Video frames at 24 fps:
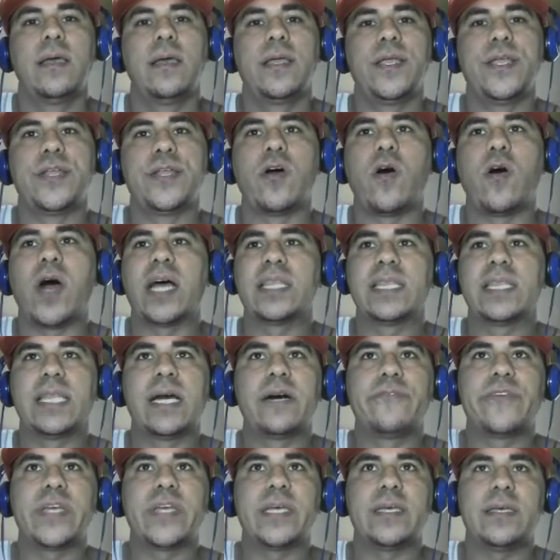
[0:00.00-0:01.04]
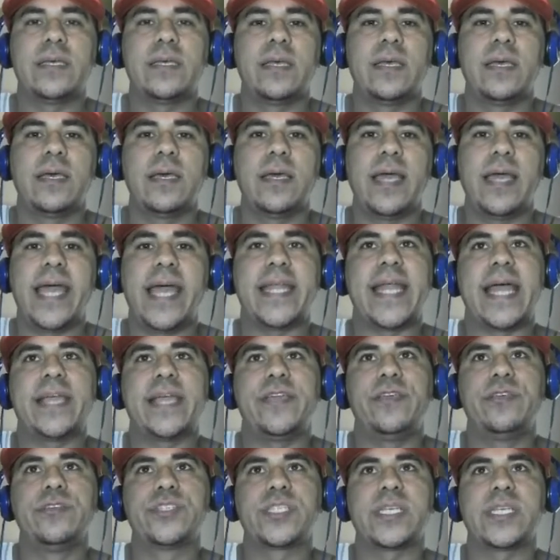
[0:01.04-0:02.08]
You know, I love it, and I
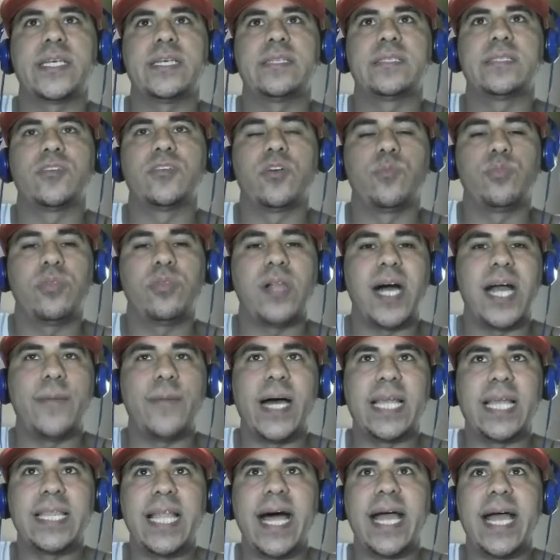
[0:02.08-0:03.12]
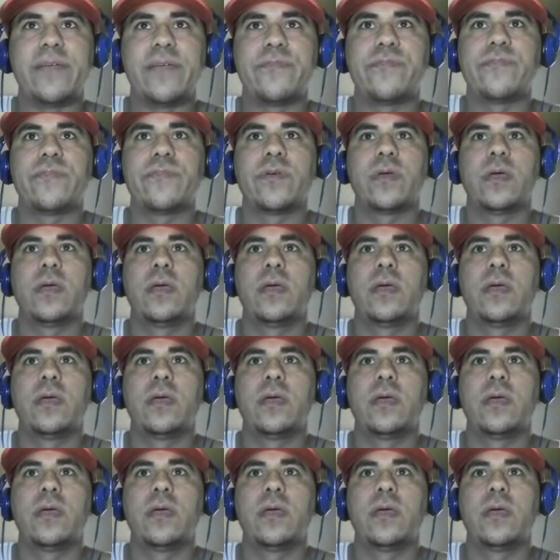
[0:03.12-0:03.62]
use it to apply my life.